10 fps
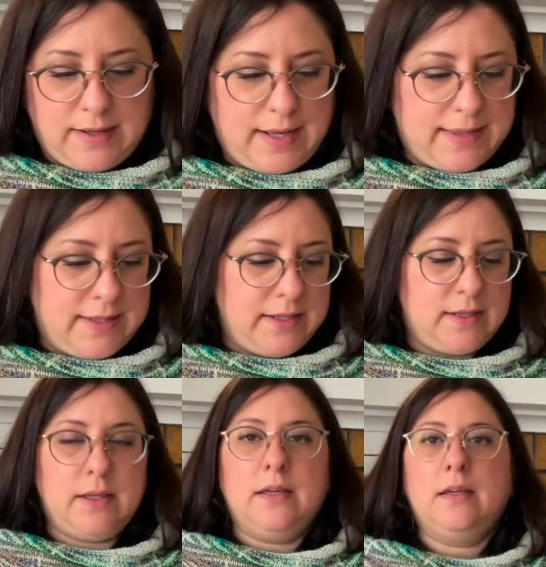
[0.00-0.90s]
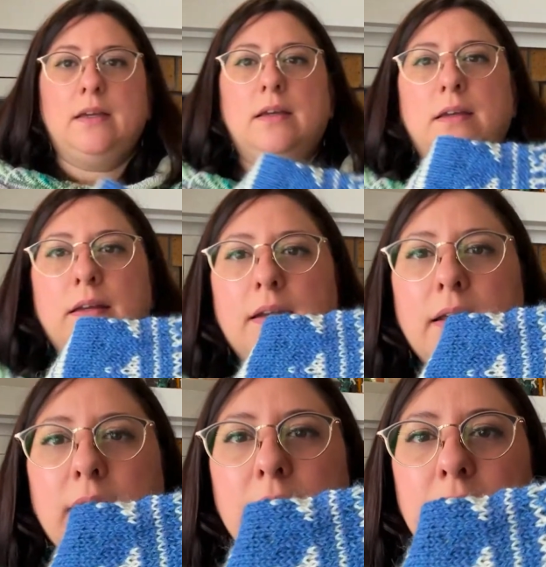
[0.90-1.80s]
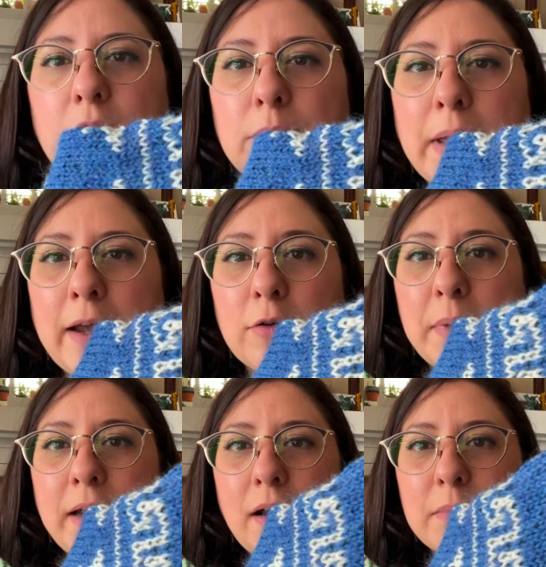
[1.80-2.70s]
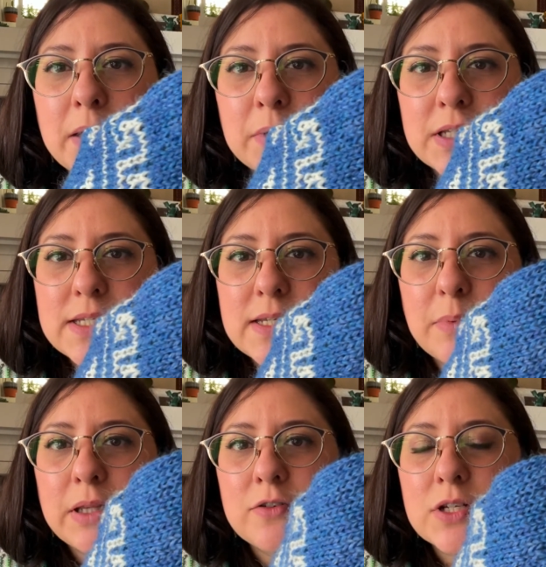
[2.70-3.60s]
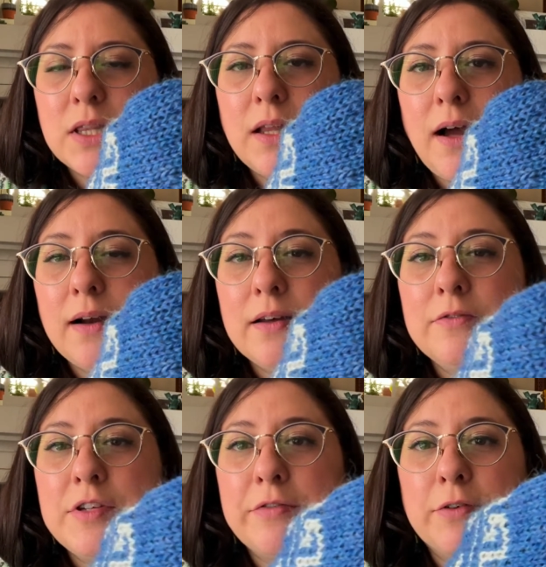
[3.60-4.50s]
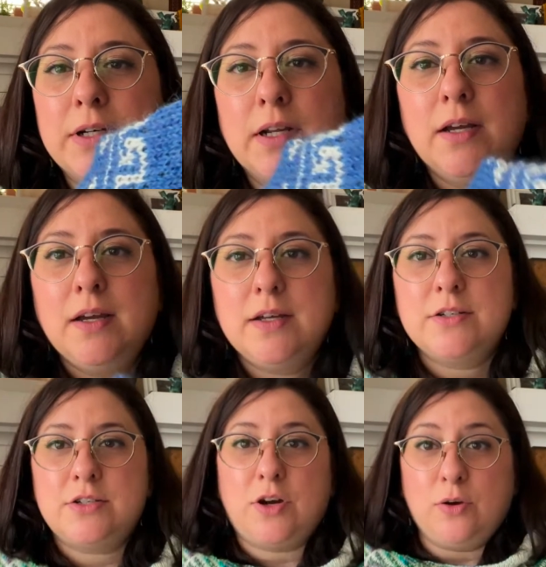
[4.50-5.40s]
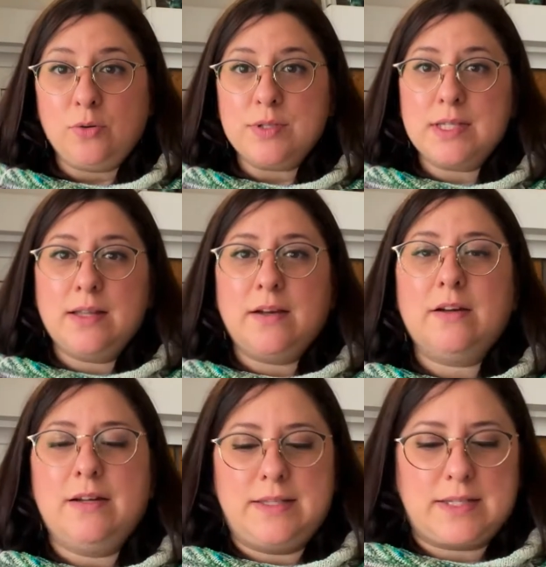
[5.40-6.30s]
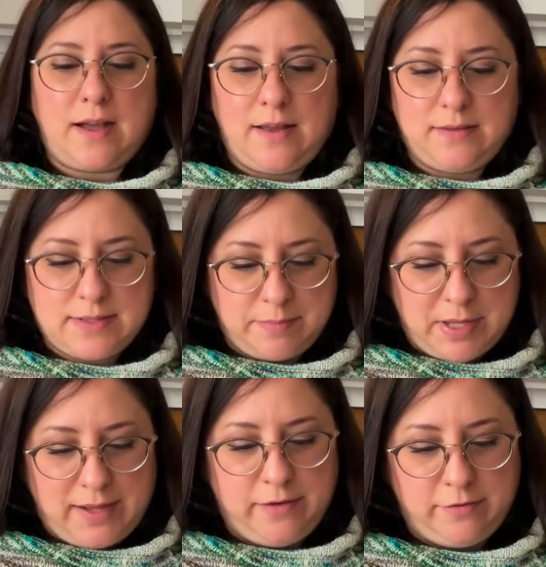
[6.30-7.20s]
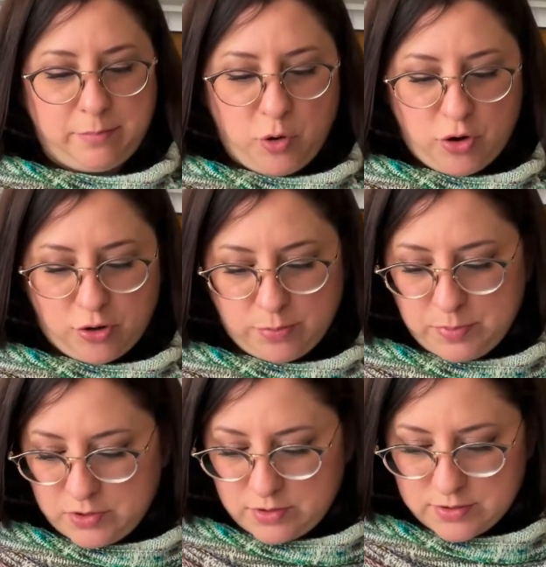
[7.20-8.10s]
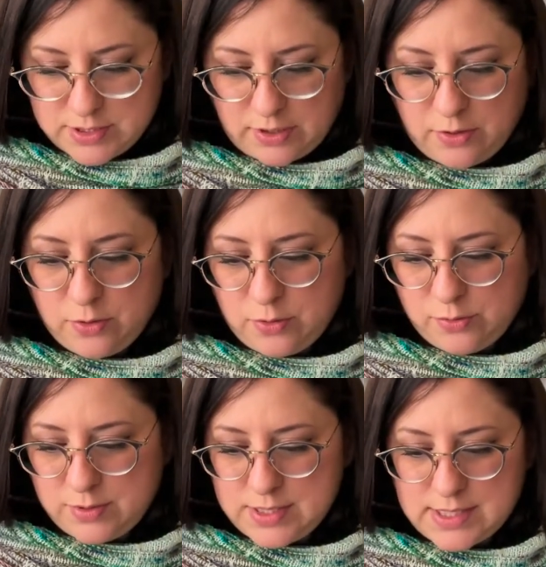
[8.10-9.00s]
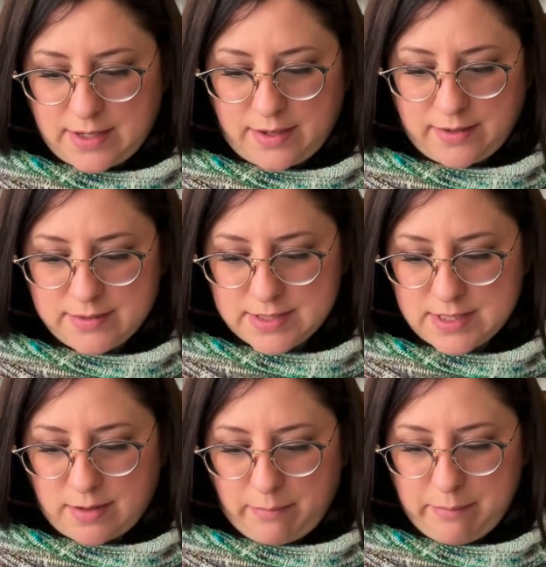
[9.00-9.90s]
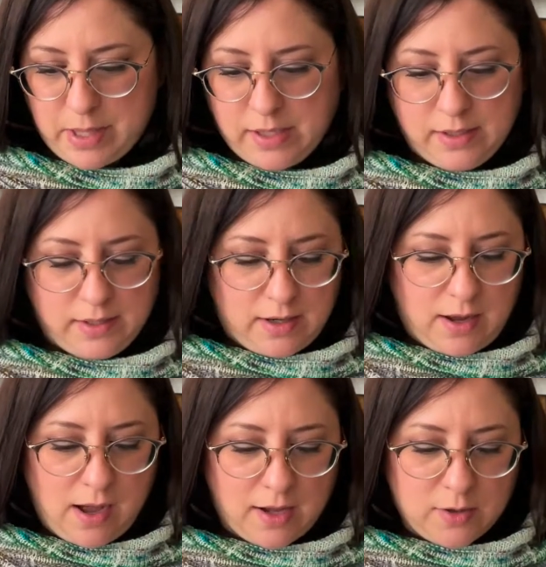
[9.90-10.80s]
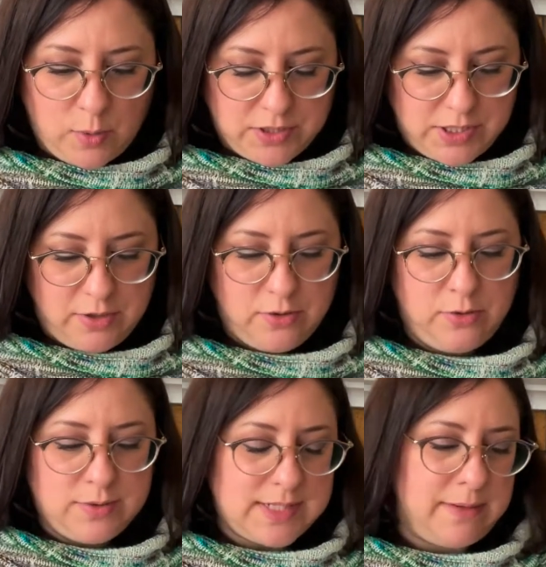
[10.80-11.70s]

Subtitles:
I think you may or may not be able to see, but there's a lot of different tones in there. It's got some kind of purple tones and some aqua tones.